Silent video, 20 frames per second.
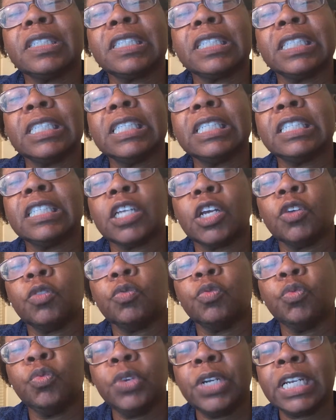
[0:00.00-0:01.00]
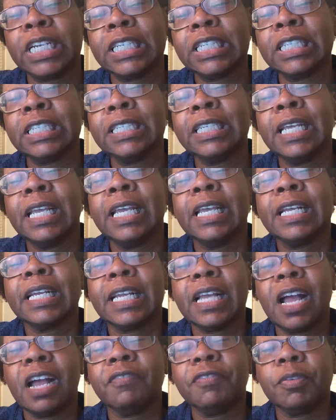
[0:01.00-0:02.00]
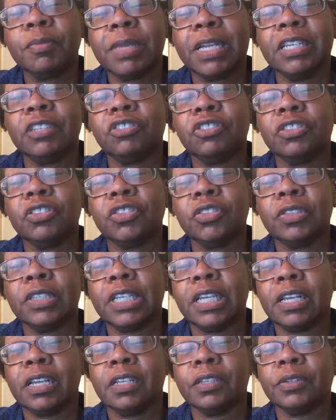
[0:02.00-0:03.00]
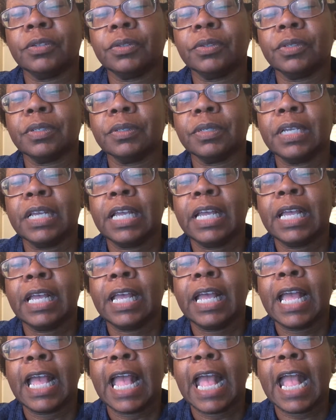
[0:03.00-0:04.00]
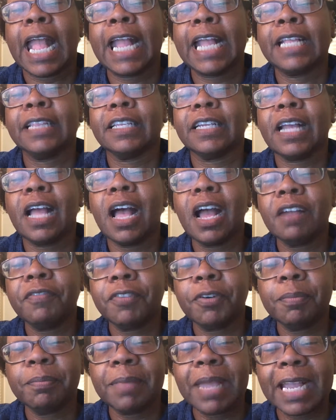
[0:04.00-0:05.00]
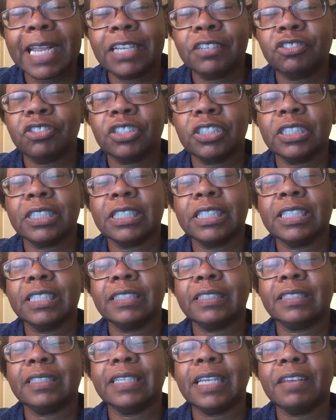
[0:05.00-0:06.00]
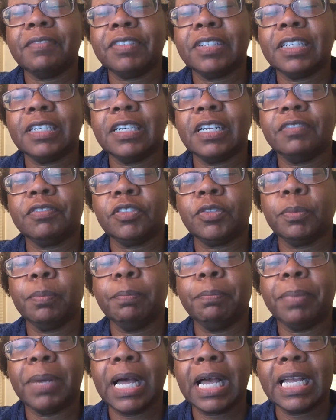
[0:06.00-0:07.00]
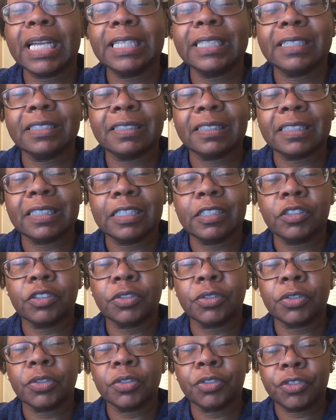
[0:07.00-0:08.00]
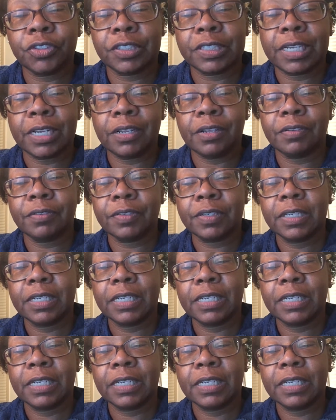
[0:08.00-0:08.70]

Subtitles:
sends a written confirmation to the other, and the confirmation is definite enough to bind the sender herself,